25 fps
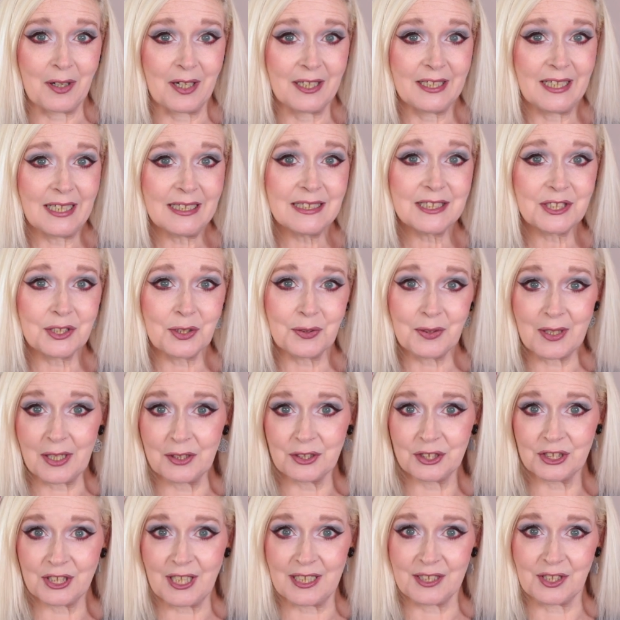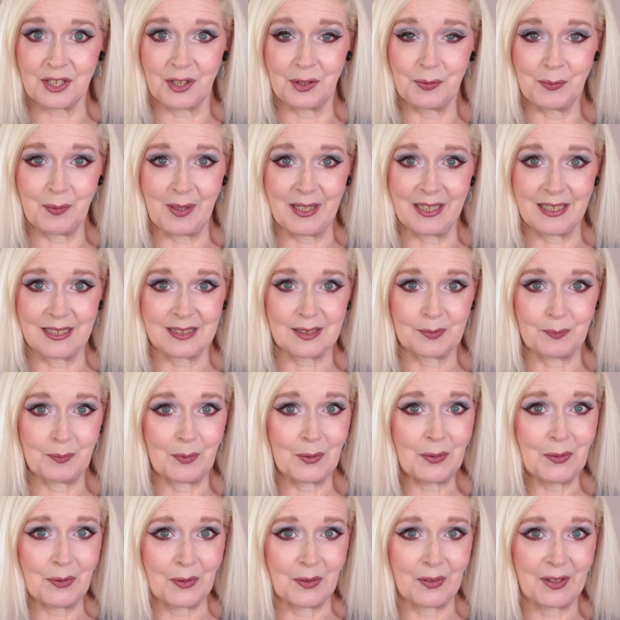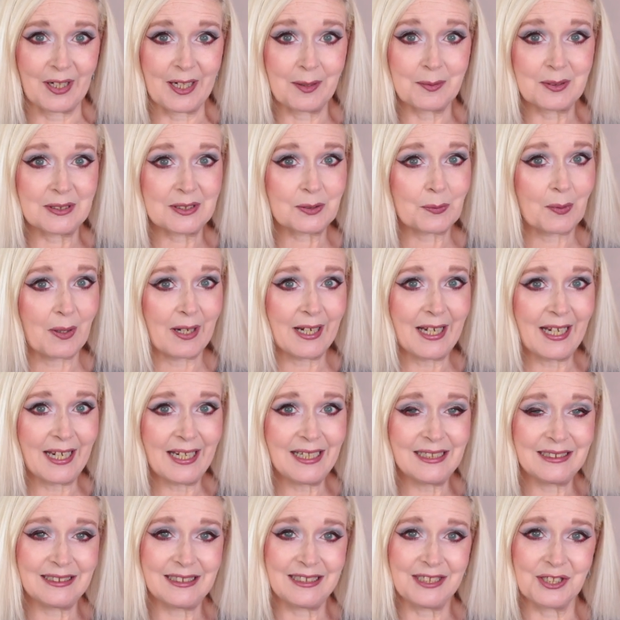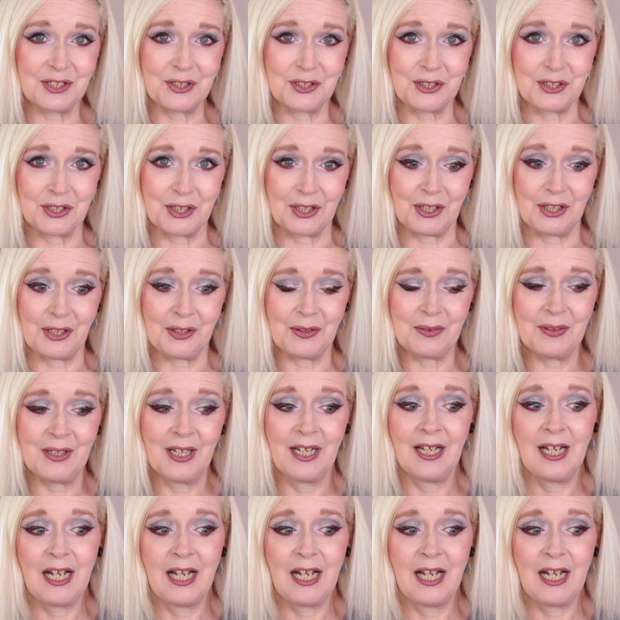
I need to do those shadow wings more. It was quite easy to do.